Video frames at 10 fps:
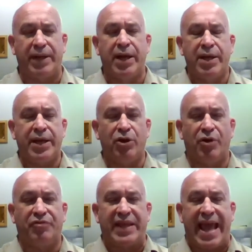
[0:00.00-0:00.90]
But, you
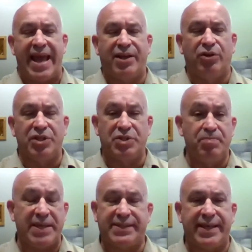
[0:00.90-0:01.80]
know, if the ankle is
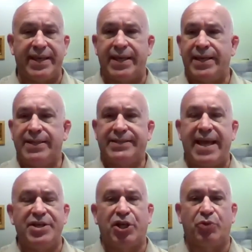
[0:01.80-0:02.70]
missing
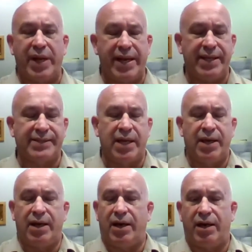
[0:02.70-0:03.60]
10 degrees
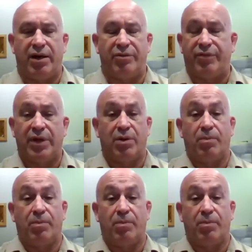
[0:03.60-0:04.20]
of